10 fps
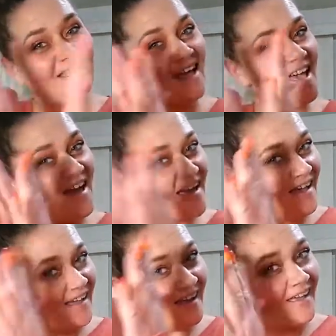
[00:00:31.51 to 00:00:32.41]
Yay!
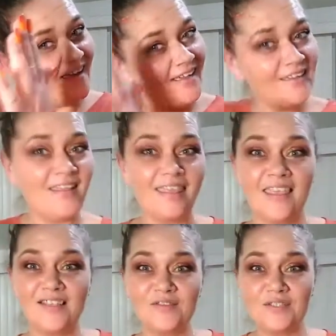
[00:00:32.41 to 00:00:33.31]

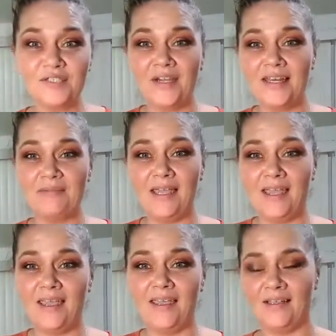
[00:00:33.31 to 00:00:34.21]
Thanks for joining
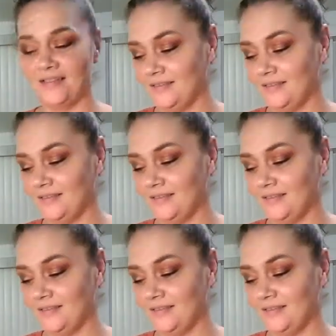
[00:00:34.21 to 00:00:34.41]
me.